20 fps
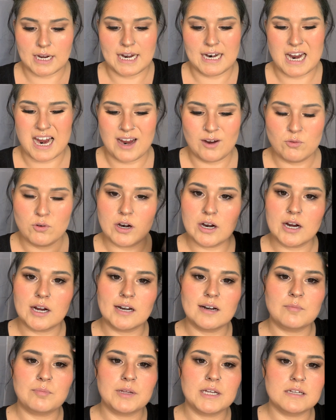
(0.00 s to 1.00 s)
and I work
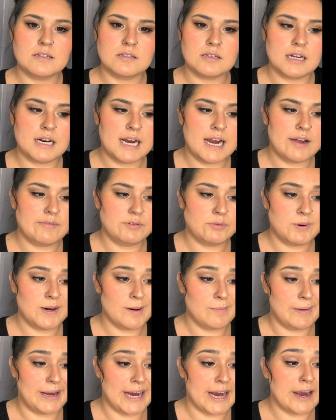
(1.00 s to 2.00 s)
in a place that I have to wear
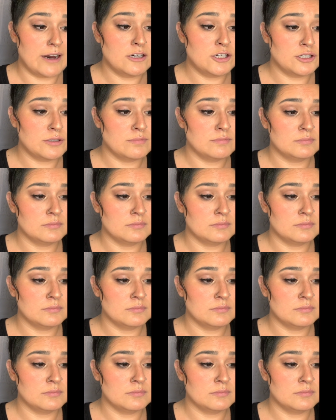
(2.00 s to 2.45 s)
a badge.